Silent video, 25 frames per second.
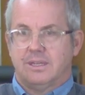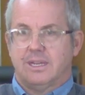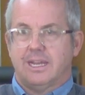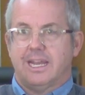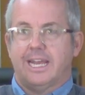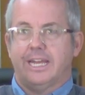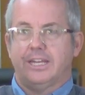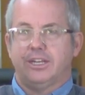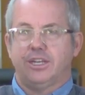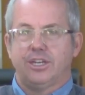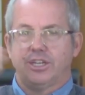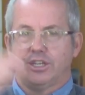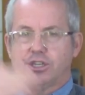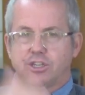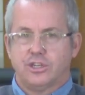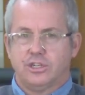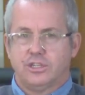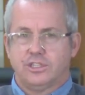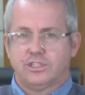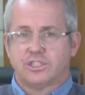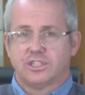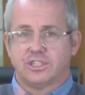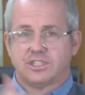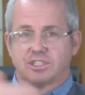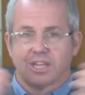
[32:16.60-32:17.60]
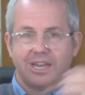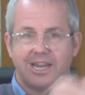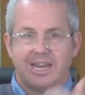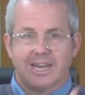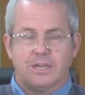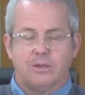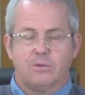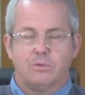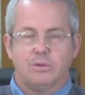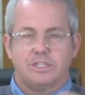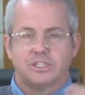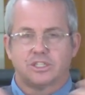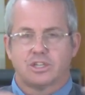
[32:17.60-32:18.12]
And he uses
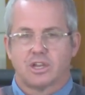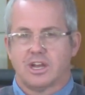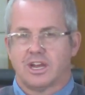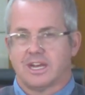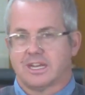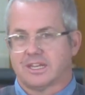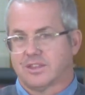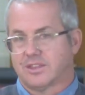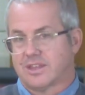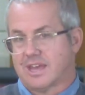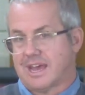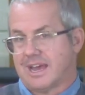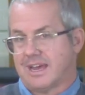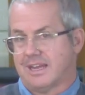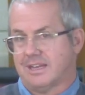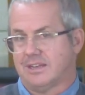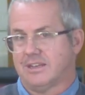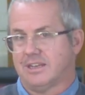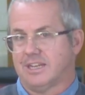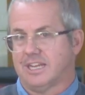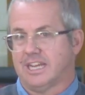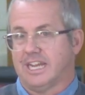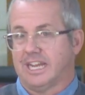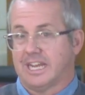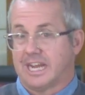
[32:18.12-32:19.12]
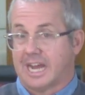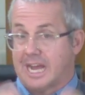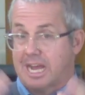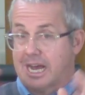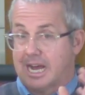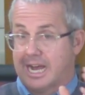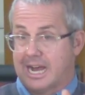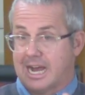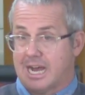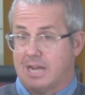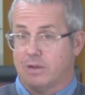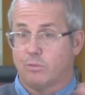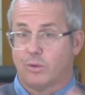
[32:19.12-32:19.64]
language like that in a
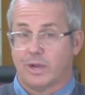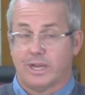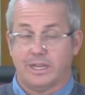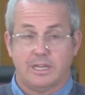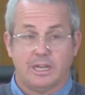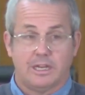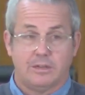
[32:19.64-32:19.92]
hard way.